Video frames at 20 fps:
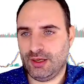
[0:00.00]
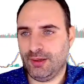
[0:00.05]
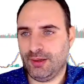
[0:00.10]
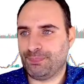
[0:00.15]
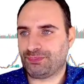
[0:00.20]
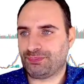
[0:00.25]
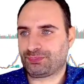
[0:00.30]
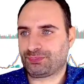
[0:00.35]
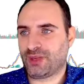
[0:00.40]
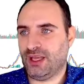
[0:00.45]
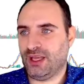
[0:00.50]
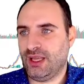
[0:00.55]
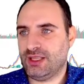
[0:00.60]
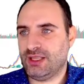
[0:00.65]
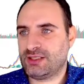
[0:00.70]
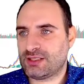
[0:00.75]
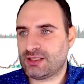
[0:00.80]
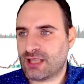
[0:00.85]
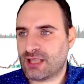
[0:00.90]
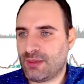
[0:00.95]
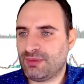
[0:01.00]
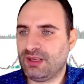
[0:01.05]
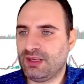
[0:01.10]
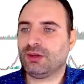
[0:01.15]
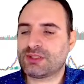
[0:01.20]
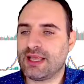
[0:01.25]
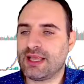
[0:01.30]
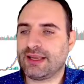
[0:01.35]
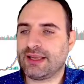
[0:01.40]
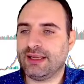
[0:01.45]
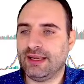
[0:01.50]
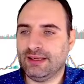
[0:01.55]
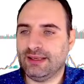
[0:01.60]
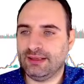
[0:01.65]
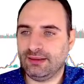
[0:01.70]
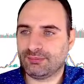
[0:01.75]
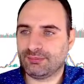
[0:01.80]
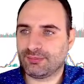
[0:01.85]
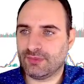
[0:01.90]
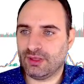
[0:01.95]
something like looks like an
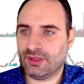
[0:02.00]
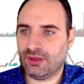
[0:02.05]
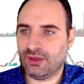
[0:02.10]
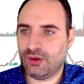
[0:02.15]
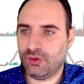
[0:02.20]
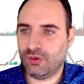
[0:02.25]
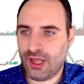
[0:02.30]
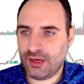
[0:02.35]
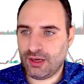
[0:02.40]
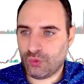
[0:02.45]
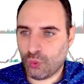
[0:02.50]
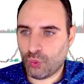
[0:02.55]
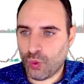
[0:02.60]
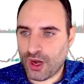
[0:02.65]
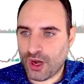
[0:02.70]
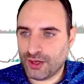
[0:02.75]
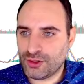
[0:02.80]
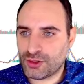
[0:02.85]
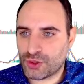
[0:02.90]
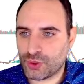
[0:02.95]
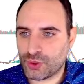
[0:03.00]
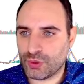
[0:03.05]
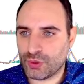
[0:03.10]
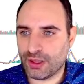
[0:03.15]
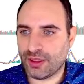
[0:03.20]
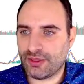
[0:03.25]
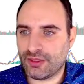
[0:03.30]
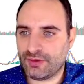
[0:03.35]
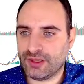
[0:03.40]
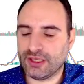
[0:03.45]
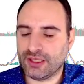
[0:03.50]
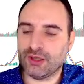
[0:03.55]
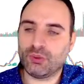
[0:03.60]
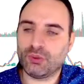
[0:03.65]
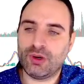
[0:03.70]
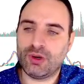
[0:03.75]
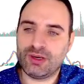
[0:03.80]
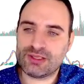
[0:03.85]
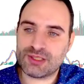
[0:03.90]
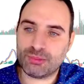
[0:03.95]
1, 2, and 3,
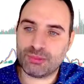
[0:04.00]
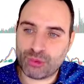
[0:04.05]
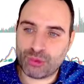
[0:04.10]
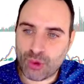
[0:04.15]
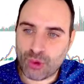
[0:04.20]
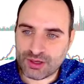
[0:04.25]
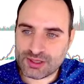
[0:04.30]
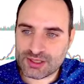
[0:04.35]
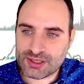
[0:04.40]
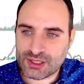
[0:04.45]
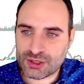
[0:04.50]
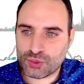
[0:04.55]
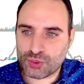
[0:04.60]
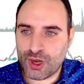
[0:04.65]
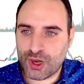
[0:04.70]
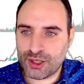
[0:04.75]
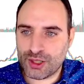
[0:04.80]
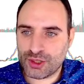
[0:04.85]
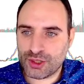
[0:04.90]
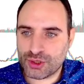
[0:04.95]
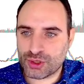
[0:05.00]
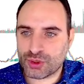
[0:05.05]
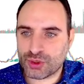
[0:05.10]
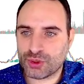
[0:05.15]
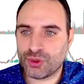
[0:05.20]
whereas a progress is 1, 2,